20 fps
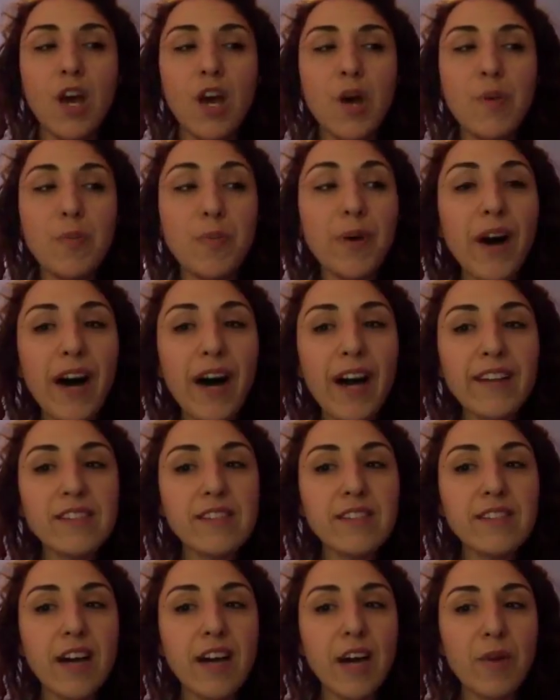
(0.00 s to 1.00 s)

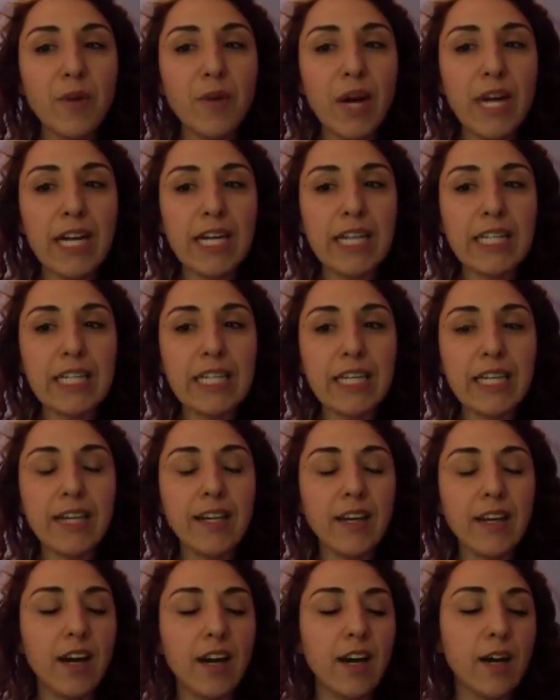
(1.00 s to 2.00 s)
But
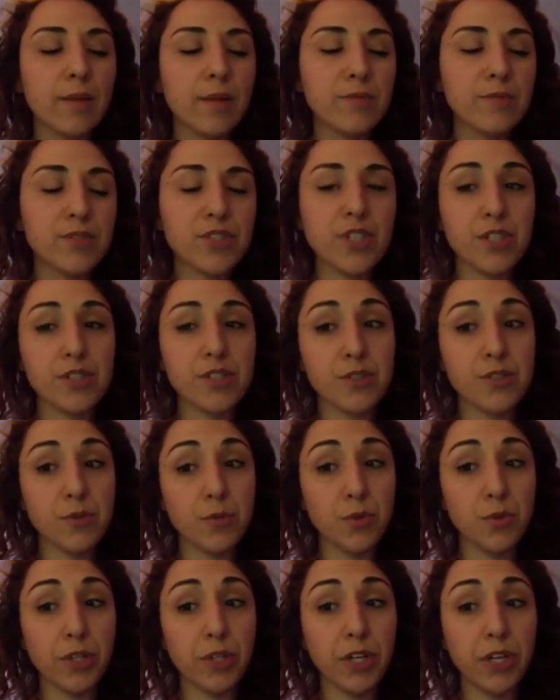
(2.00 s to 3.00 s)
ironically, just to
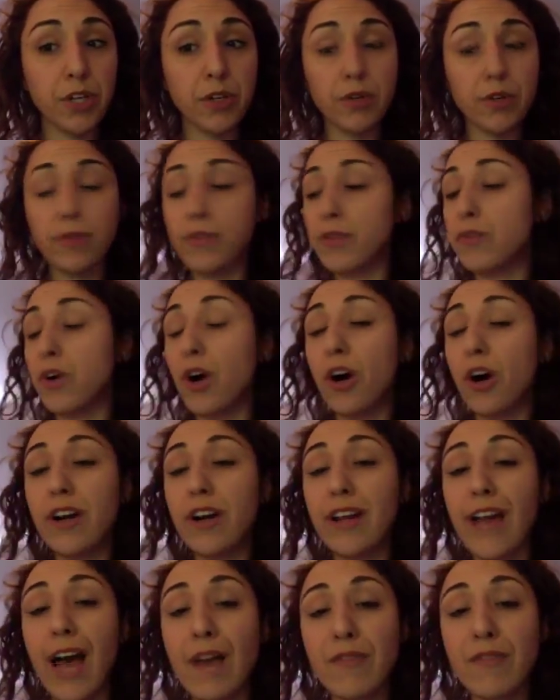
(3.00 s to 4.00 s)
warn you, if you've
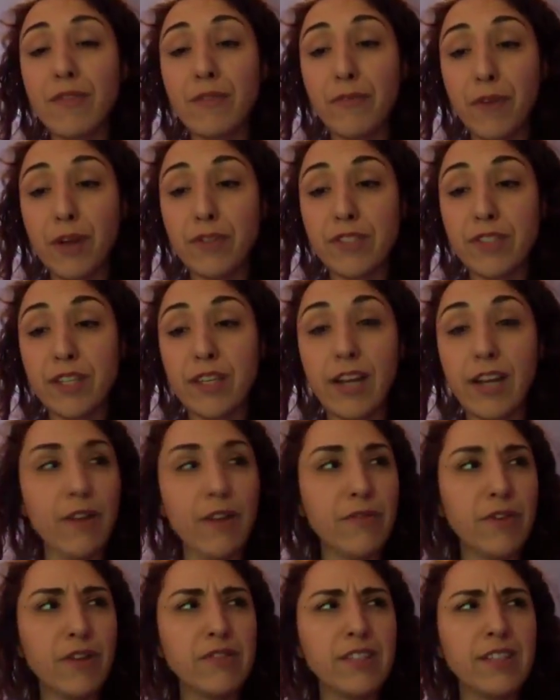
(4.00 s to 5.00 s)
already haven't felt it, I
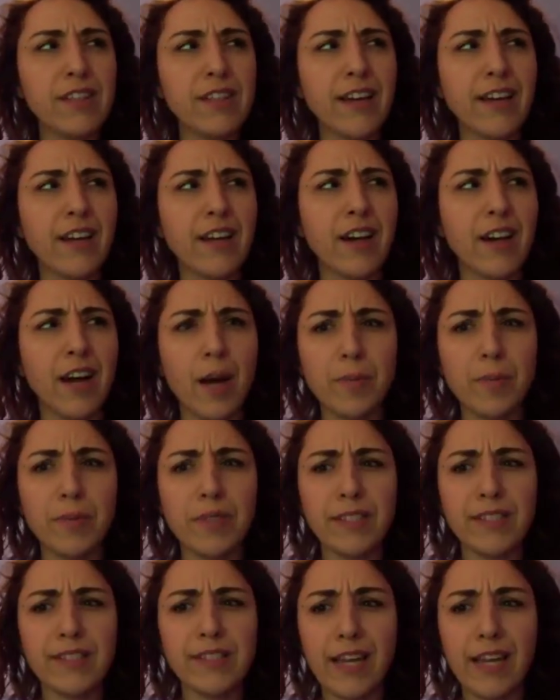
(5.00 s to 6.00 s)
felt it like a couple
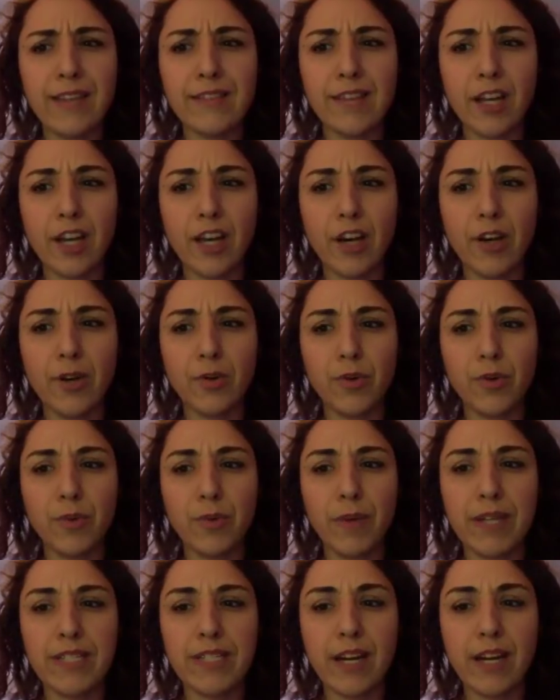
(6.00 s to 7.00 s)
of days ago with
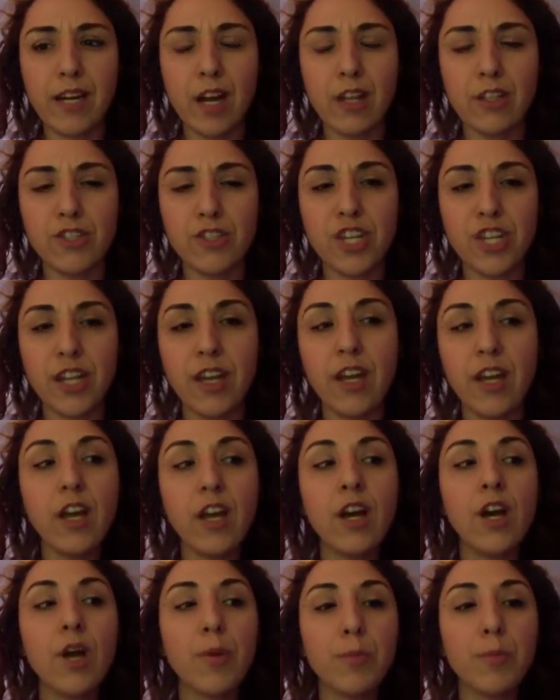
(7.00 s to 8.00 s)
my technology.
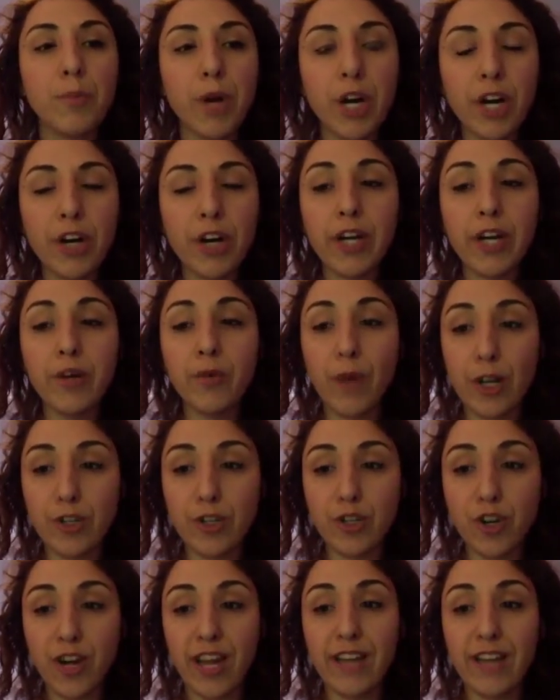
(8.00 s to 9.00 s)
Mercury in
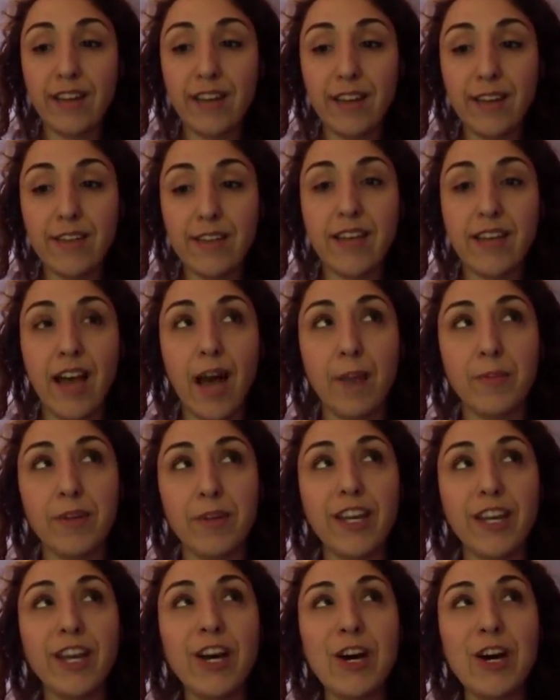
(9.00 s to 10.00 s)
retrograde is
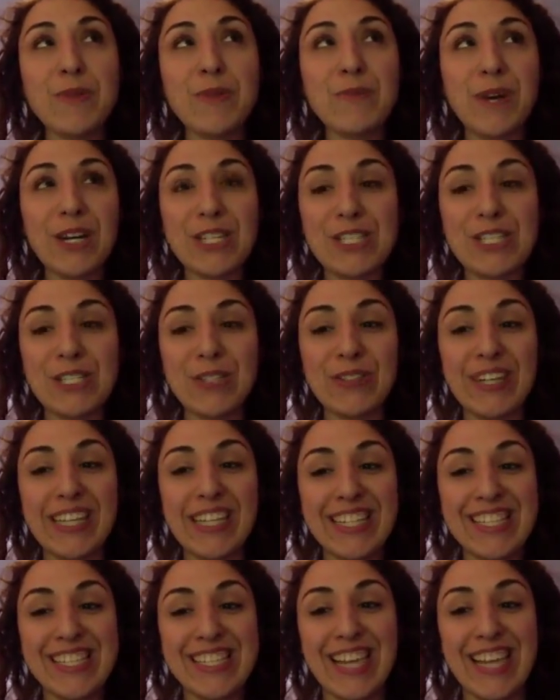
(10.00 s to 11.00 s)
happening on March
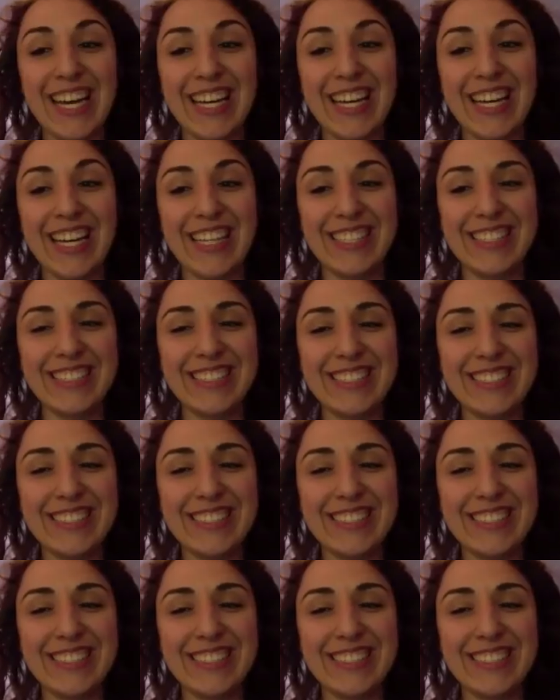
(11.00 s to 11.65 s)
22nd.